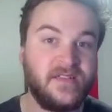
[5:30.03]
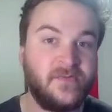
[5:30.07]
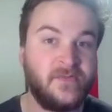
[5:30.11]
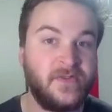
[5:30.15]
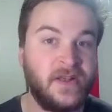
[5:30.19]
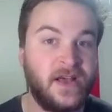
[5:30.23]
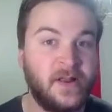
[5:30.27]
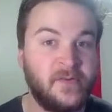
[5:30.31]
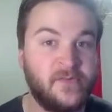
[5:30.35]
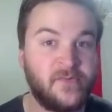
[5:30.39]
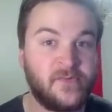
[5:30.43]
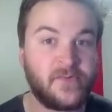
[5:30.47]
if
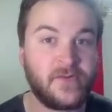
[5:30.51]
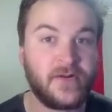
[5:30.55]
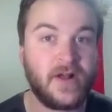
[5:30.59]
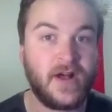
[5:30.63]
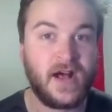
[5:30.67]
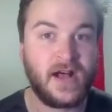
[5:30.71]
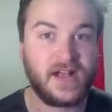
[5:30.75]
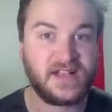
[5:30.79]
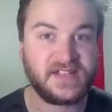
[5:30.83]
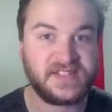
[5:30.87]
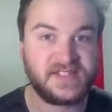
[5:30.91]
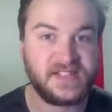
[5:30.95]
not a
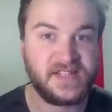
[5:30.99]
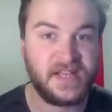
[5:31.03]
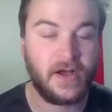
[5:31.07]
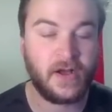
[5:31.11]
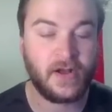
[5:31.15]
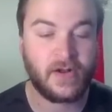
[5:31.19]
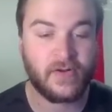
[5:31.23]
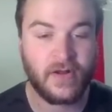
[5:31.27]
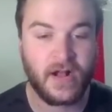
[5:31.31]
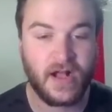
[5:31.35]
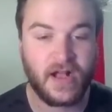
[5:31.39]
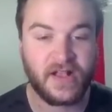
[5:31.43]
frost,
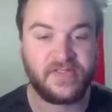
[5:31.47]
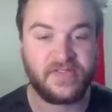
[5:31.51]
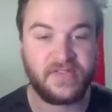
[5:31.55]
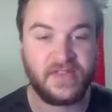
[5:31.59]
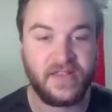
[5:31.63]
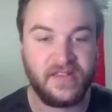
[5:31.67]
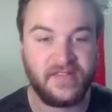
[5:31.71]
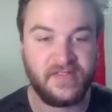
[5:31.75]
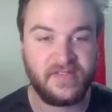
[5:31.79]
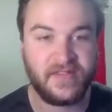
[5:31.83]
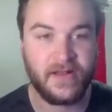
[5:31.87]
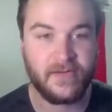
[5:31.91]
across
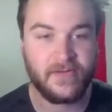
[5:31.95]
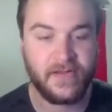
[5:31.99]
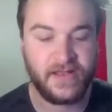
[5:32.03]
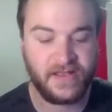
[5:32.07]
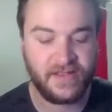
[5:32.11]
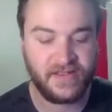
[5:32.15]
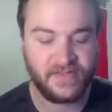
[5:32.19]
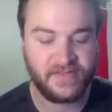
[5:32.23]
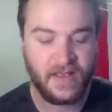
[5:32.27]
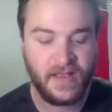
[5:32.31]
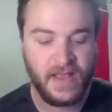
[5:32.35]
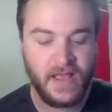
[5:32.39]
these
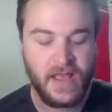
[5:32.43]
areas.